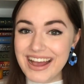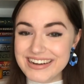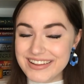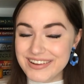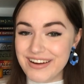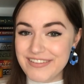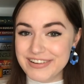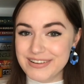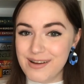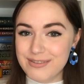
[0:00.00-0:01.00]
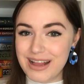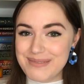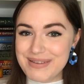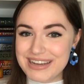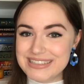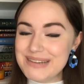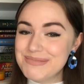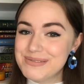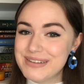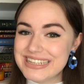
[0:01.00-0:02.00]
Another graphic novel I picked
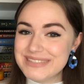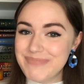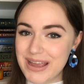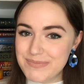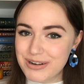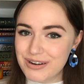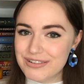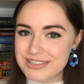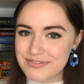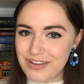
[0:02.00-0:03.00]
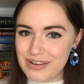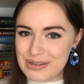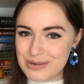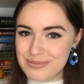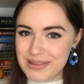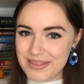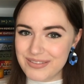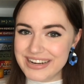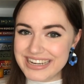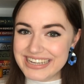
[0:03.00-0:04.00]
up was Paper Girls Volume
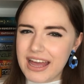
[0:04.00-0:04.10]
3.